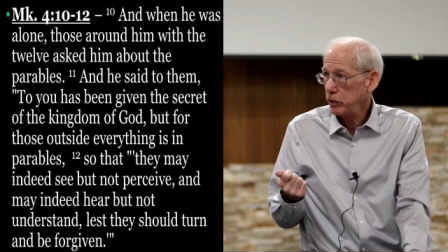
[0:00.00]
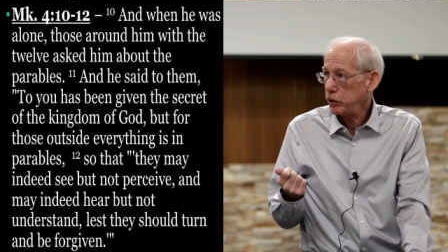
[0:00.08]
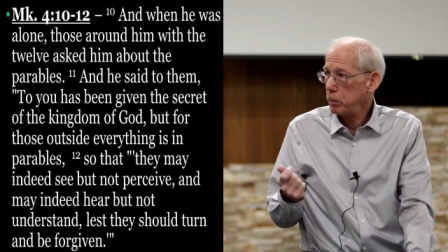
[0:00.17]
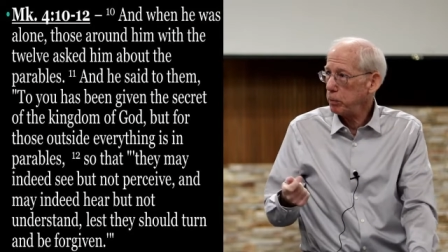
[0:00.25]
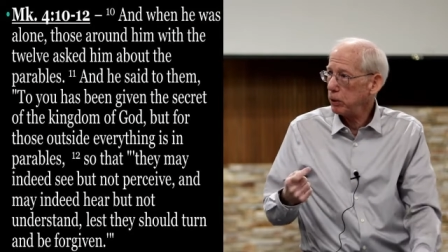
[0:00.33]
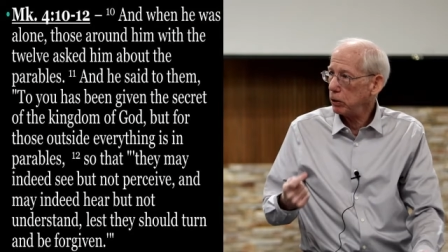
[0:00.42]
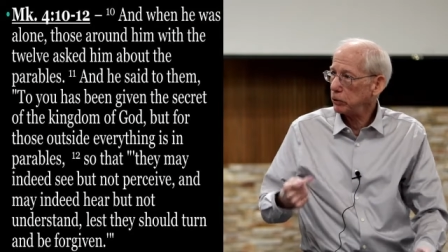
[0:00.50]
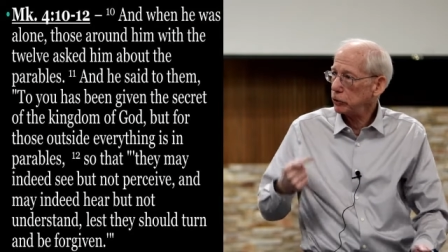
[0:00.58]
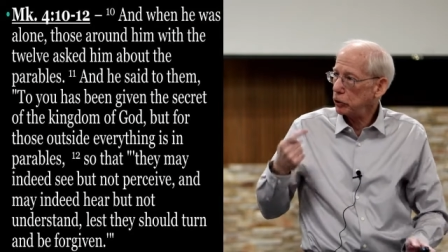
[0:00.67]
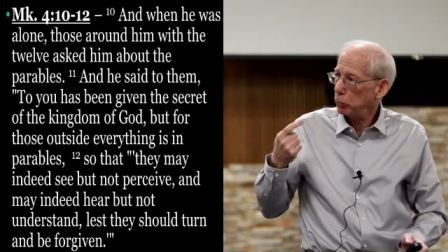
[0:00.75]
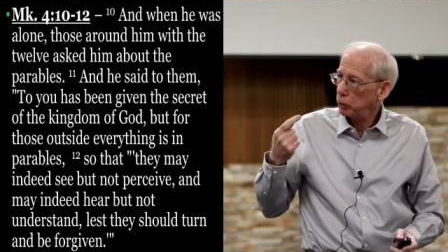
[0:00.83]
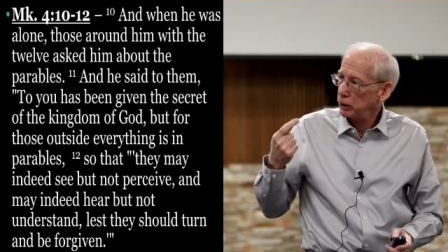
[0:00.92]
You see,
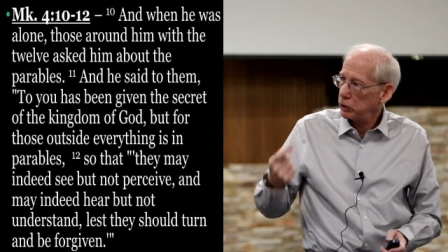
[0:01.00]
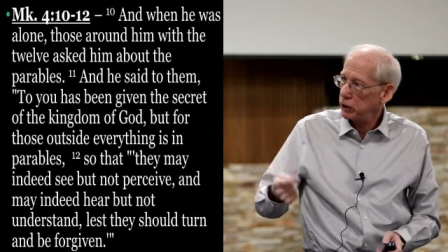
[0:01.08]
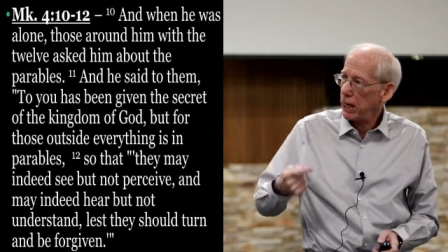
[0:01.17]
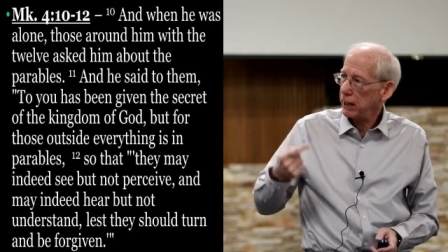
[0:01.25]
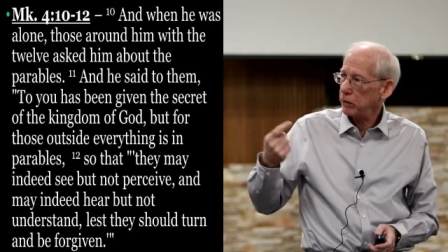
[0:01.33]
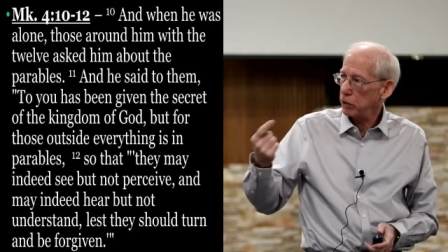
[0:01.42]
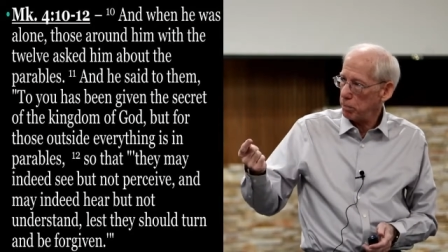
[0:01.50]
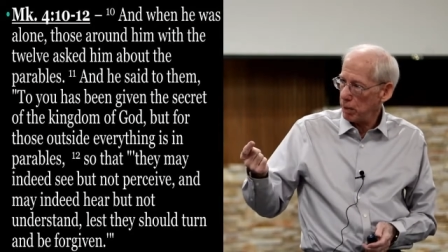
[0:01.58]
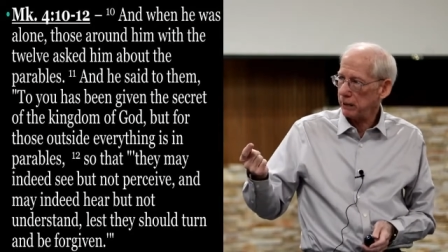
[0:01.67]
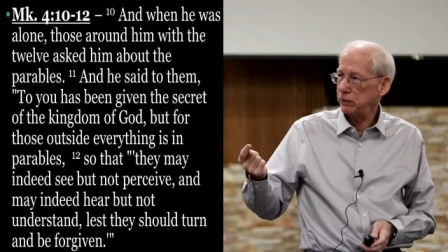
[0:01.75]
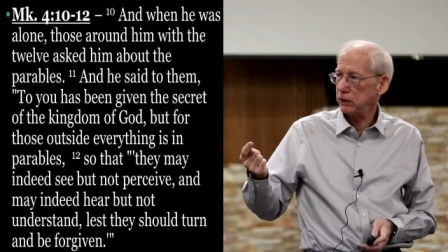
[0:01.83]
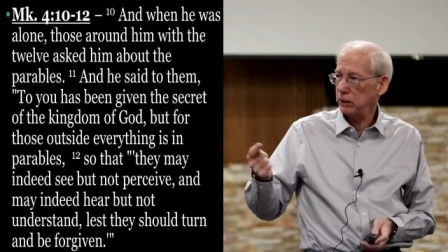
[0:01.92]
because to reject the
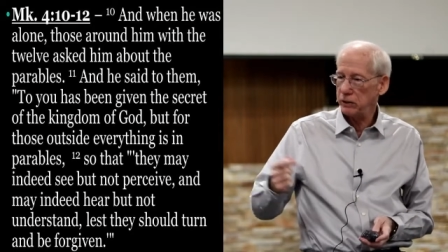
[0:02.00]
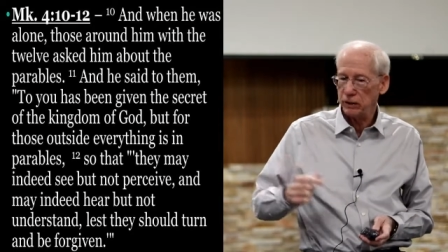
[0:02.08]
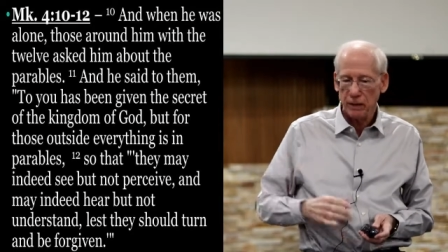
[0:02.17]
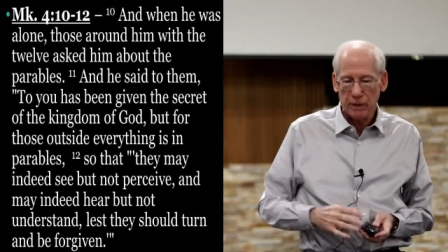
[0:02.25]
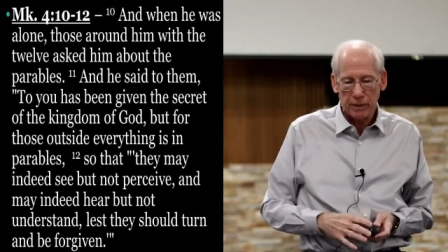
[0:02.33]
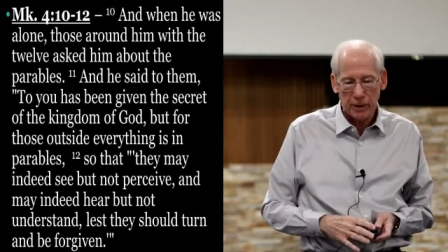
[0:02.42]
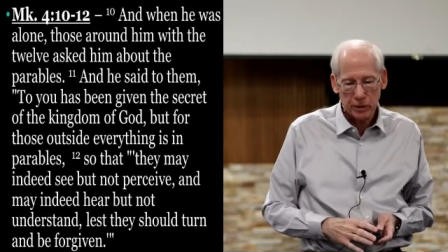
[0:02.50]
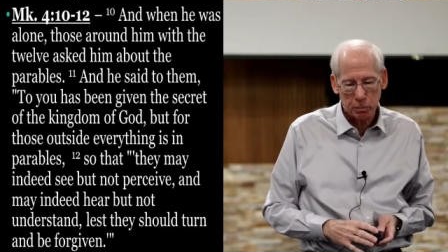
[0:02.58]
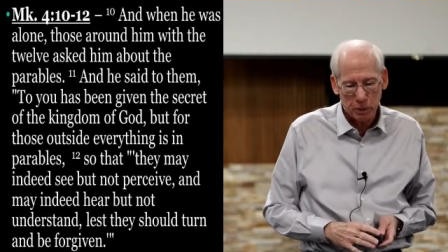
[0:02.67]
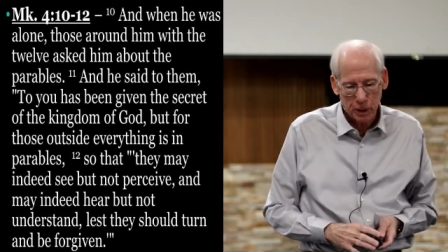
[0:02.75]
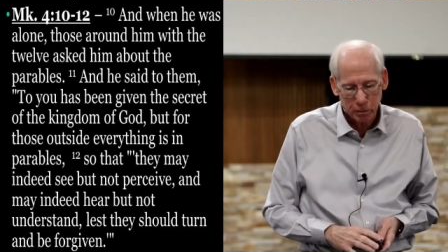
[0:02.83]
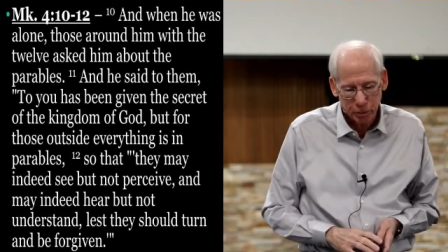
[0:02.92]
message
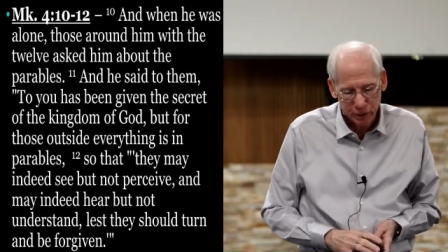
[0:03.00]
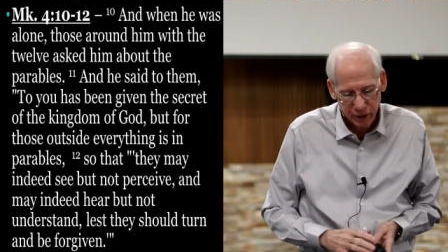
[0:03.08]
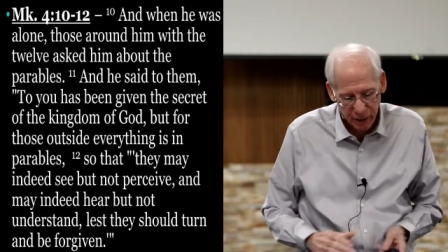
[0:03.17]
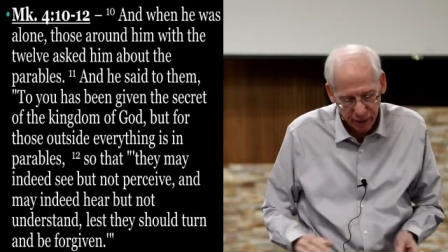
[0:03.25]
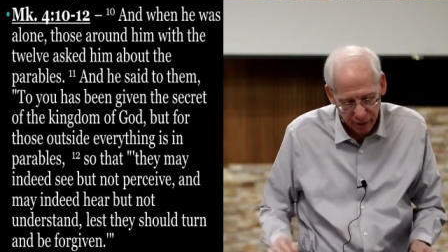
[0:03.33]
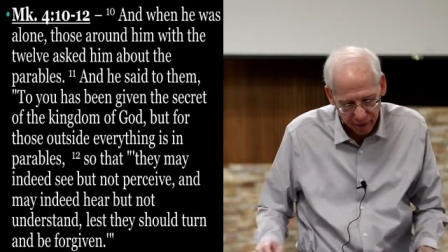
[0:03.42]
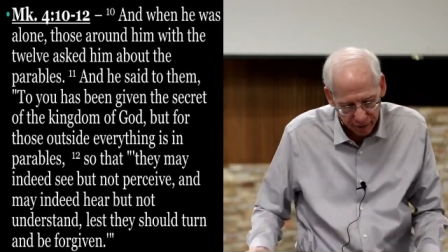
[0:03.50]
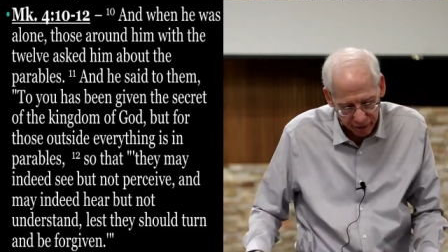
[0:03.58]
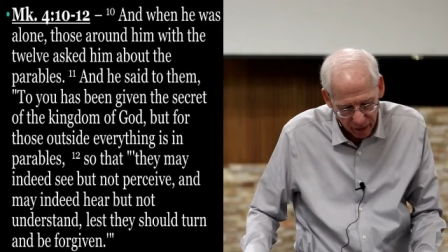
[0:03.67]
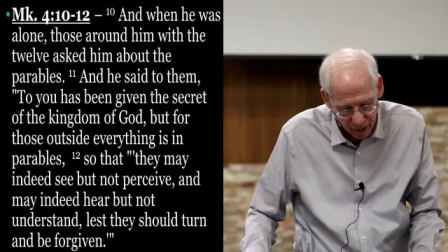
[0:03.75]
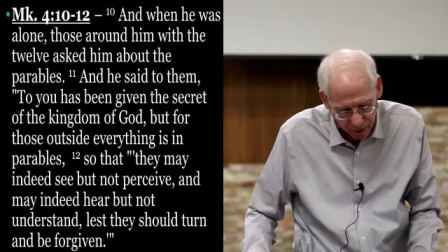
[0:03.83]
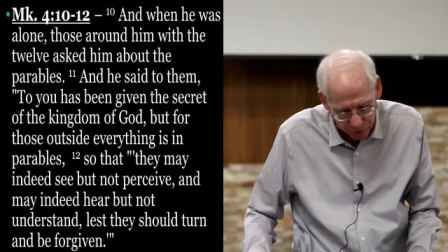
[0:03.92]
that's being presented in
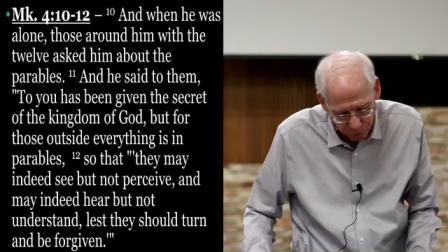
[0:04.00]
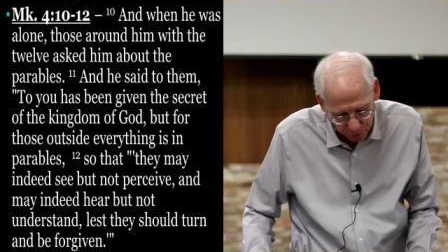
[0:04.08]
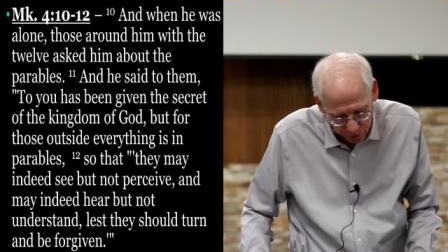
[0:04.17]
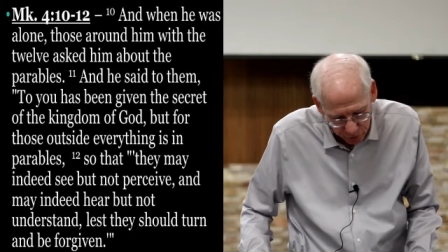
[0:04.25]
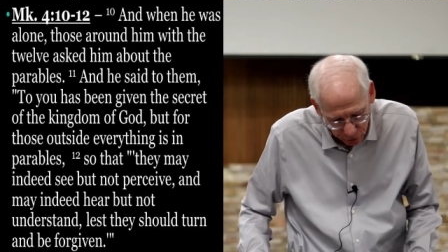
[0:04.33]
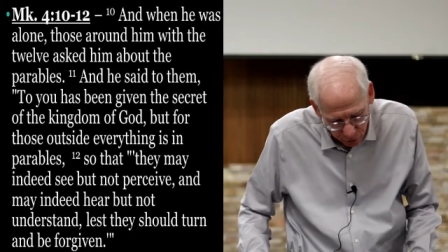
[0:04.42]
the gospels,